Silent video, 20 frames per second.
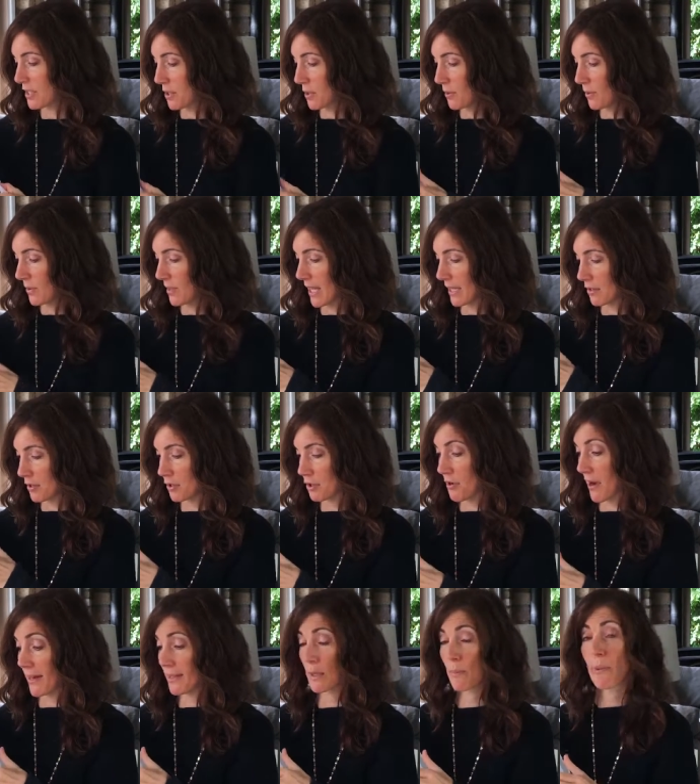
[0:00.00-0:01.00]
to get
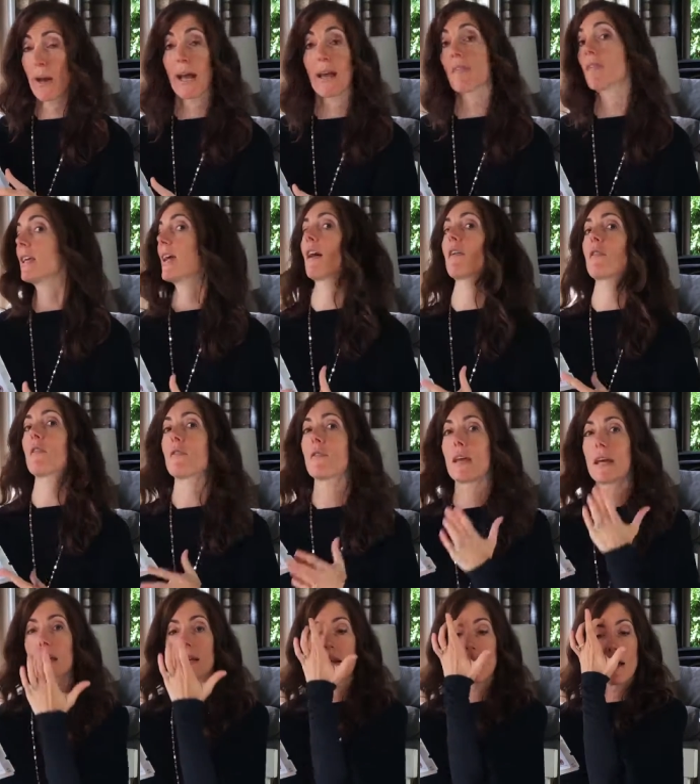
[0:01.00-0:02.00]
distracted by. And the other
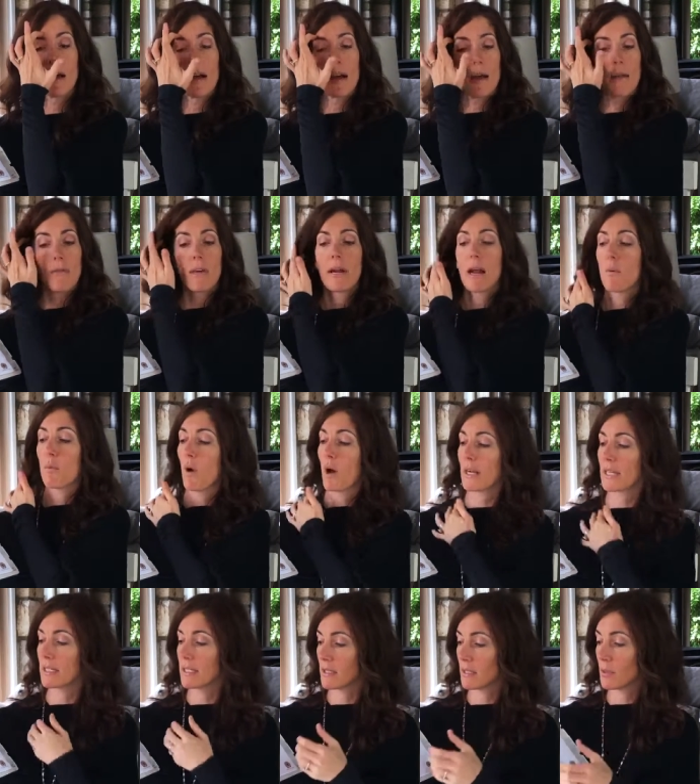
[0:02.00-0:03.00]
thing that I
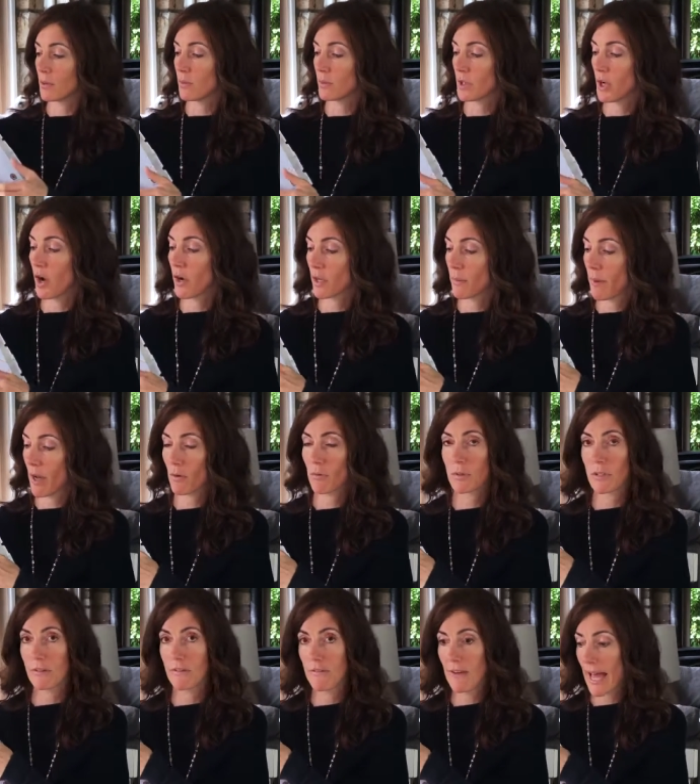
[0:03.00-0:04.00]
wanted to talk about
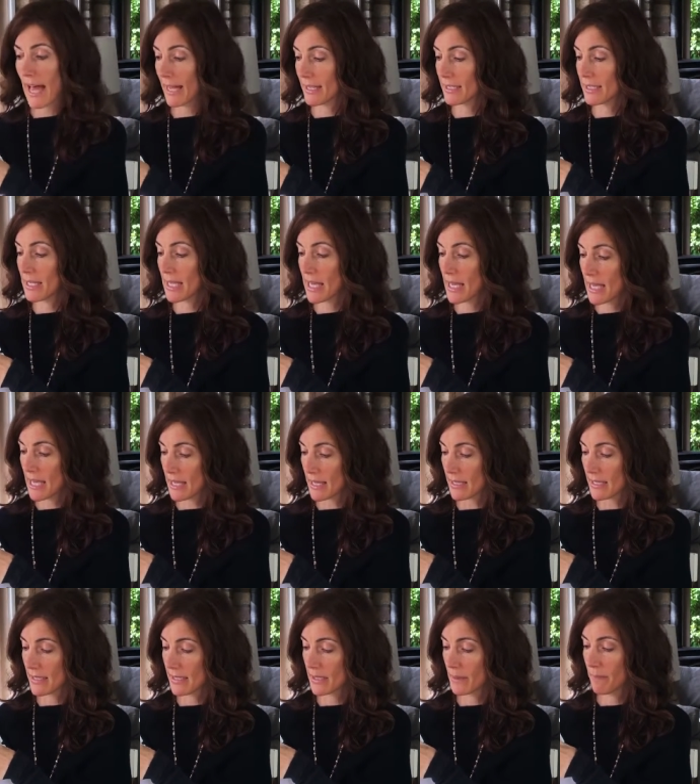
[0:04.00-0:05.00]
real fast
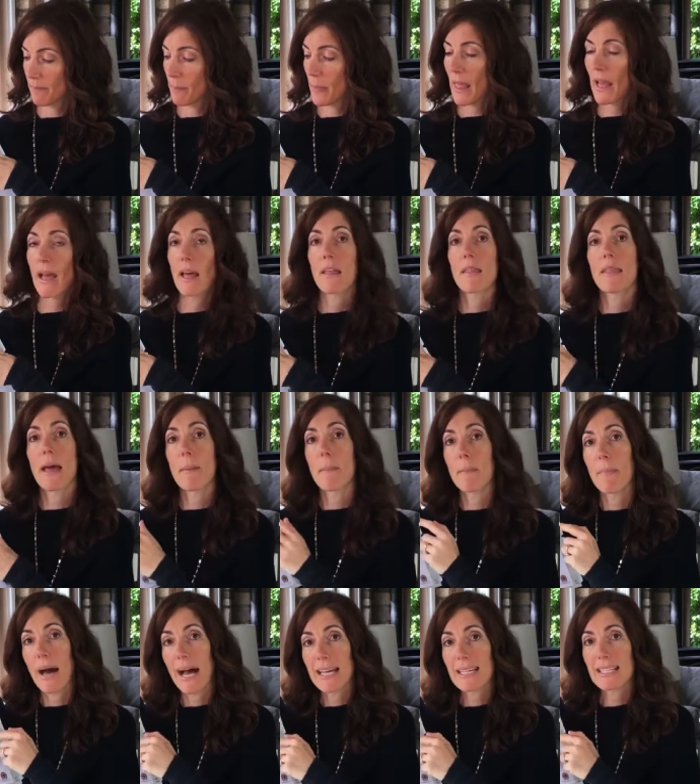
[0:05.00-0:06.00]
is that
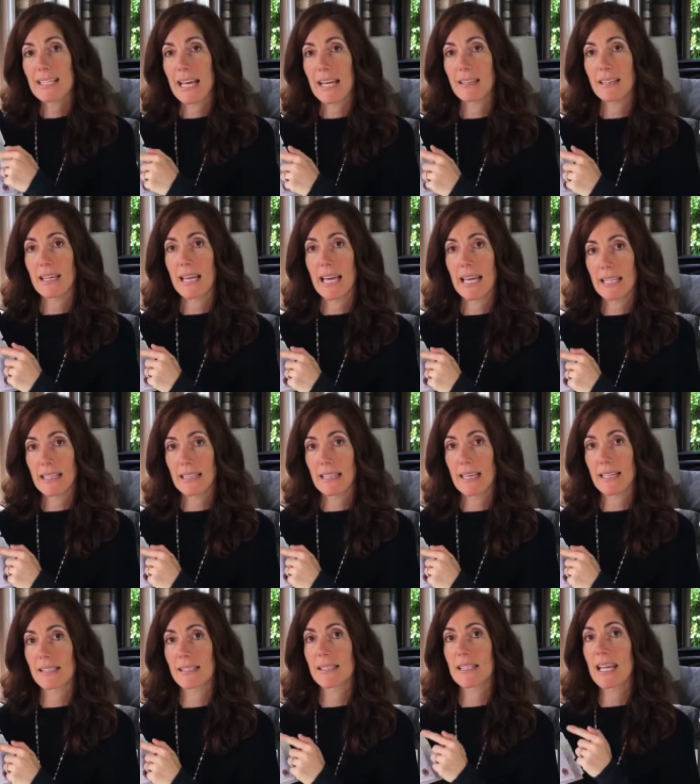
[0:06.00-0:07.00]
my daily hit
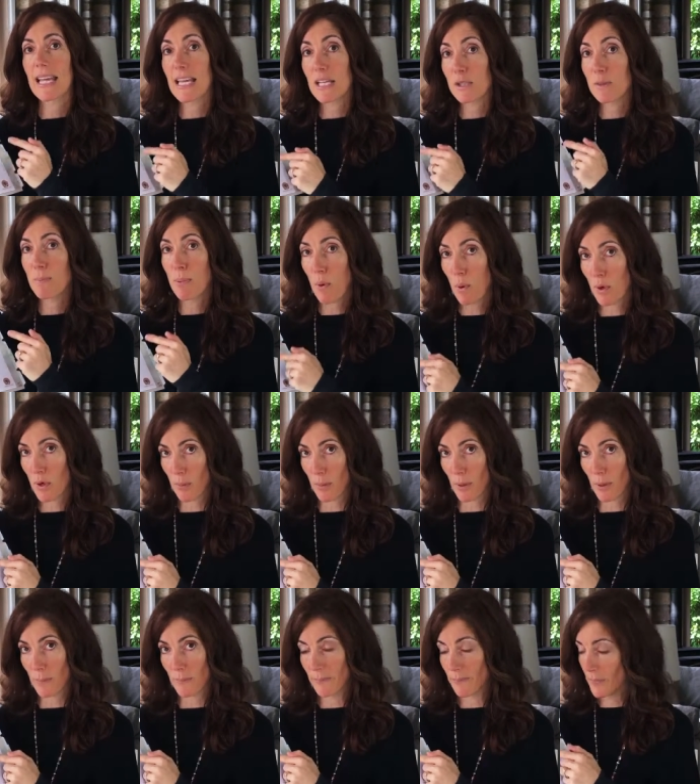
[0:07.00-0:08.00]
list is
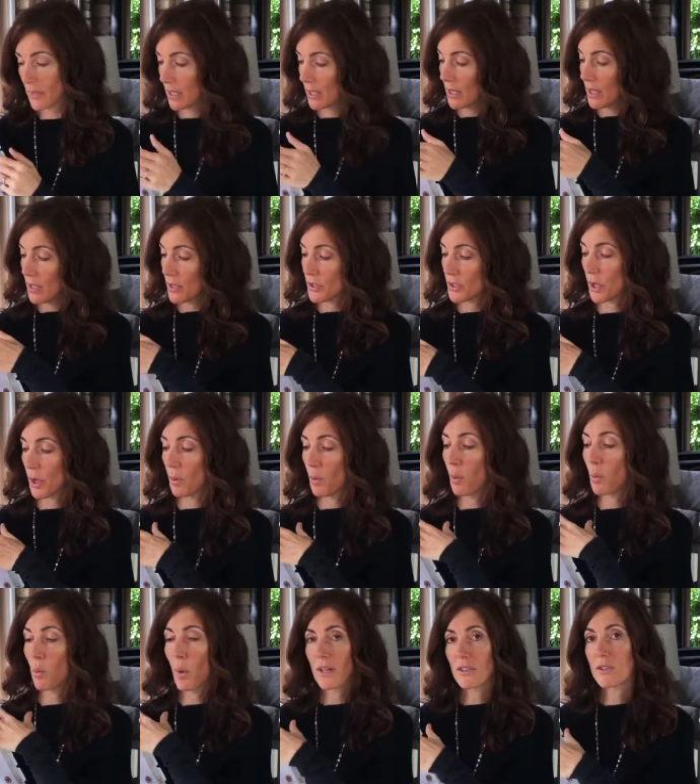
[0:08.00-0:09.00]
portable. So
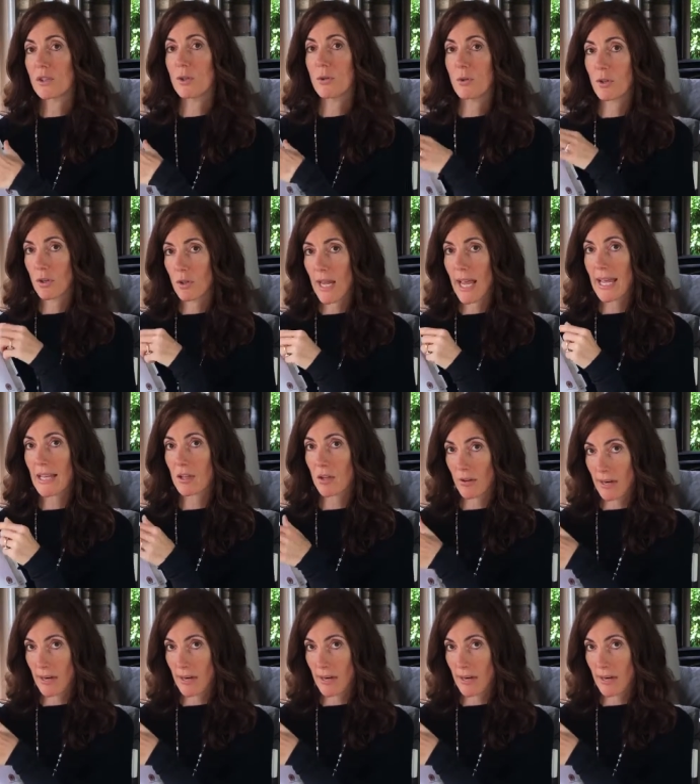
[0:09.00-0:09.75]
once you create